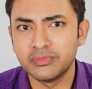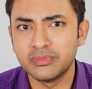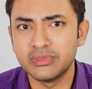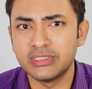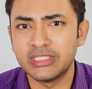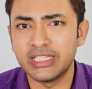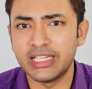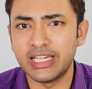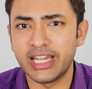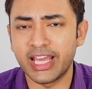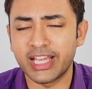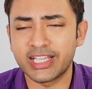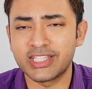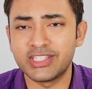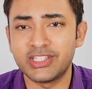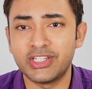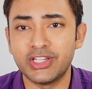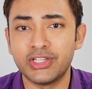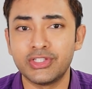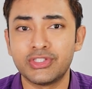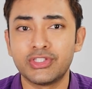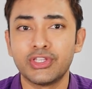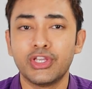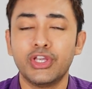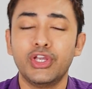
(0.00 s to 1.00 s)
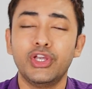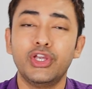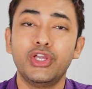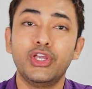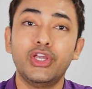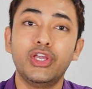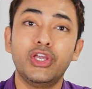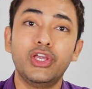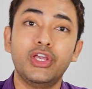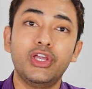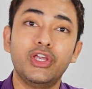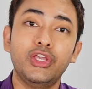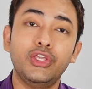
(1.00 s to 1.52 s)
The next is
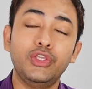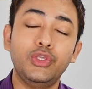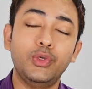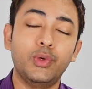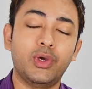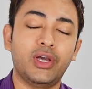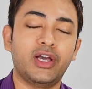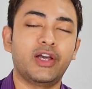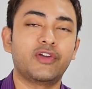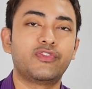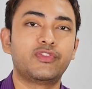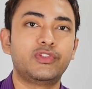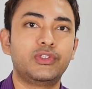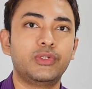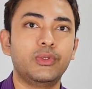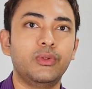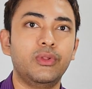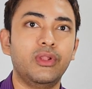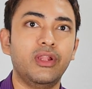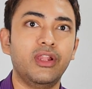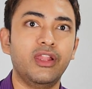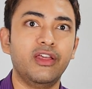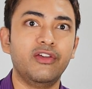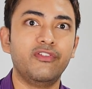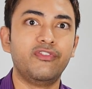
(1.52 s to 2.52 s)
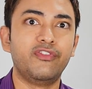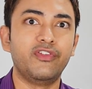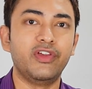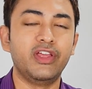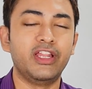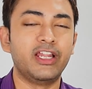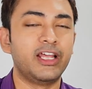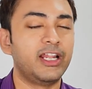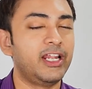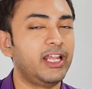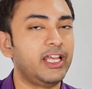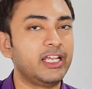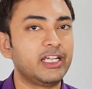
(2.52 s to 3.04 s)
you have to live
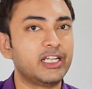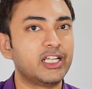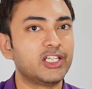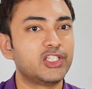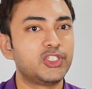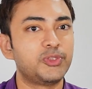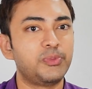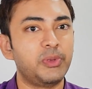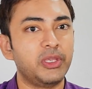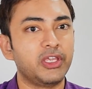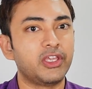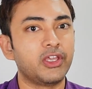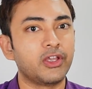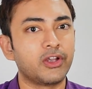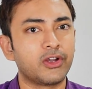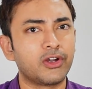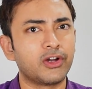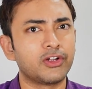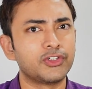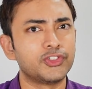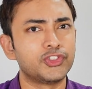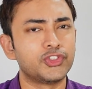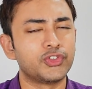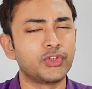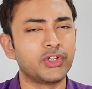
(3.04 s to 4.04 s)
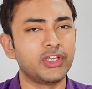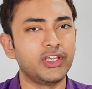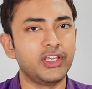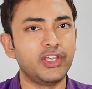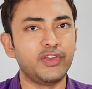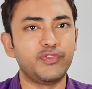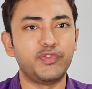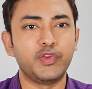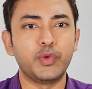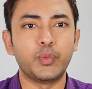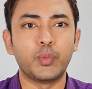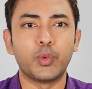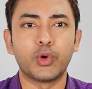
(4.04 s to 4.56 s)
in an English speaking country
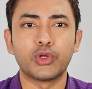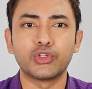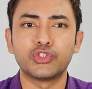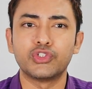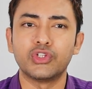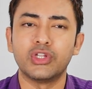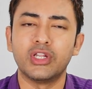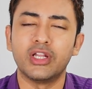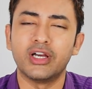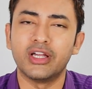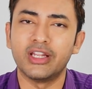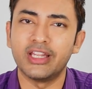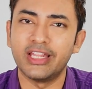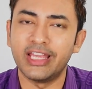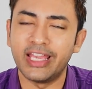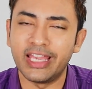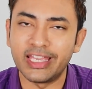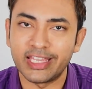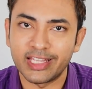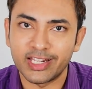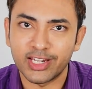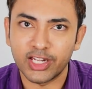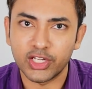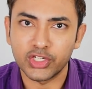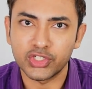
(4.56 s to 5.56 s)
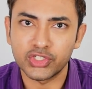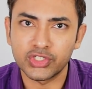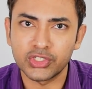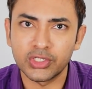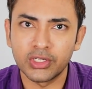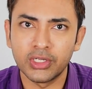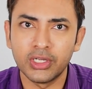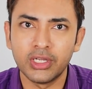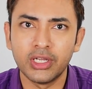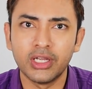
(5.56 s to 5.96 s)
if you want to learn English.